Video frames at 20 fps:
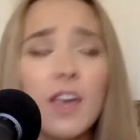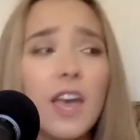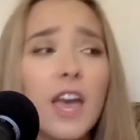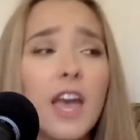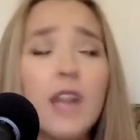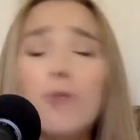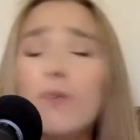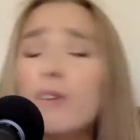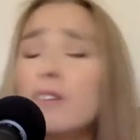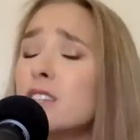
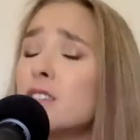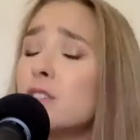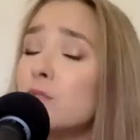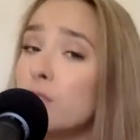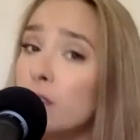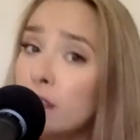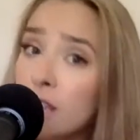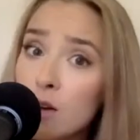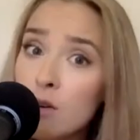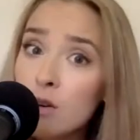And he wants his
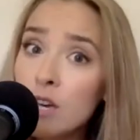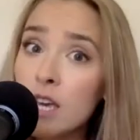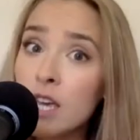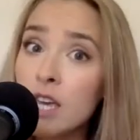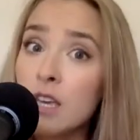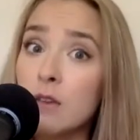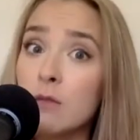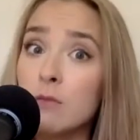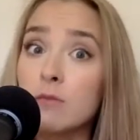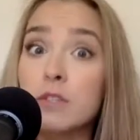video
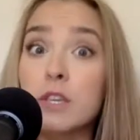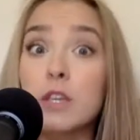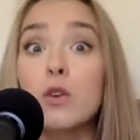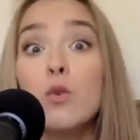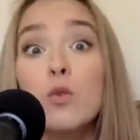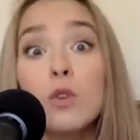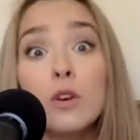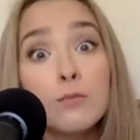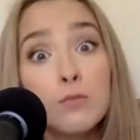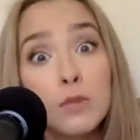games. Like,
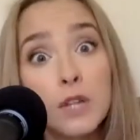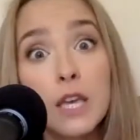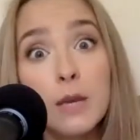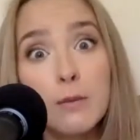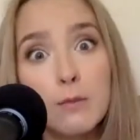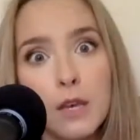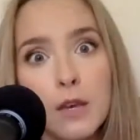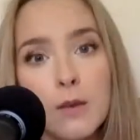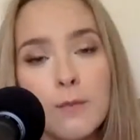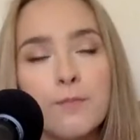who can
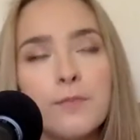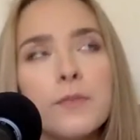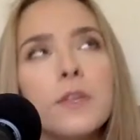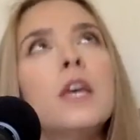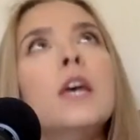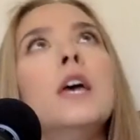blame him?